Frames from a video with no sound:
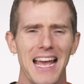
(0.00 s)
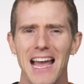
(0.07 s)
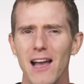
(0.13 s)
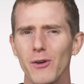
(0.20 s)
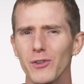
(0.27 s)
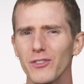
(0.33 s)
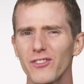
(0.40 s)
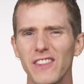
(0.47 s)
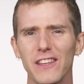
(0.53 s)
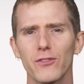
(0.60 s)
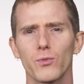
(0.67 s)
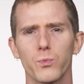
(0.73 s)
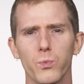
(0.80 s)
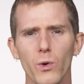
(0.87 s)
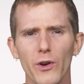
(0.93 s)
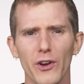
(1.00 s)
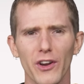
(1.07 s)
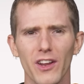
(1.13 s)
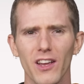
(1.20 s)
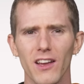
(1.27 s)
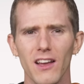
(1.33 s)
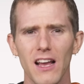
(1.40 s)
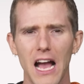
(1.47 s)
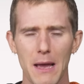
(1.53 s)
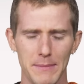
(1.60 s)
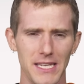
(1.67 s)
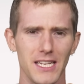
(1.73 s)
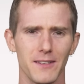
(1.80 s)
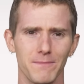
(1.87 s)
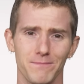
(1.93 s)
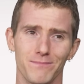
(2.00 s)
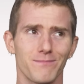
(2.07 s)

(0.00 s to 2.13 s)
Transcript: how does this work? I mean,